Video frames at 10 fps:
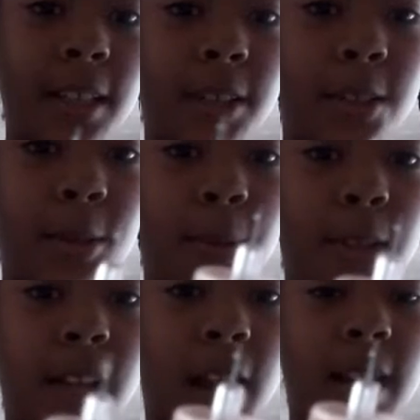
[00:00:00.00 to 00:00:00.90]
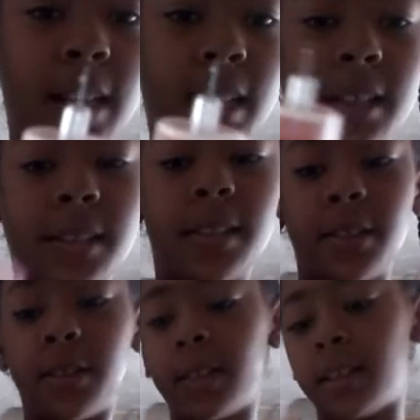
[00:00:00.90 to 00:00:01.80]
super tiny,
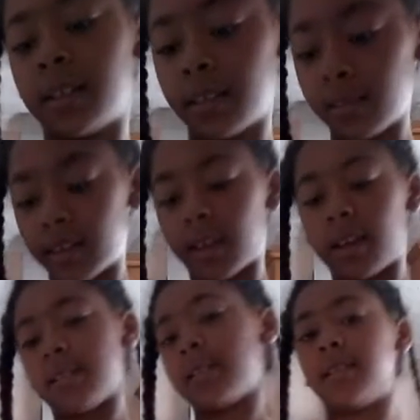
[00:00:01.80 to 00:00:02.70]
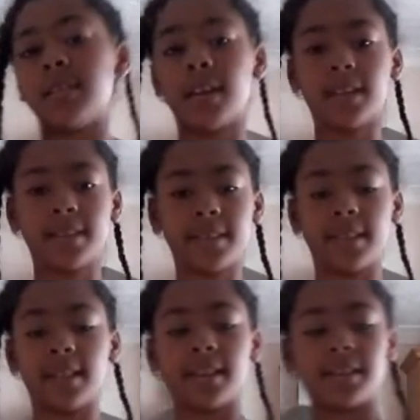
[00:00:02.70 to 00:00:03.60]
so you can't you can't
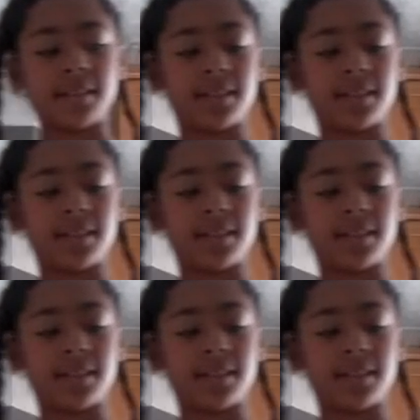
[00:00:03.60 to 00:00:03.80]
see it.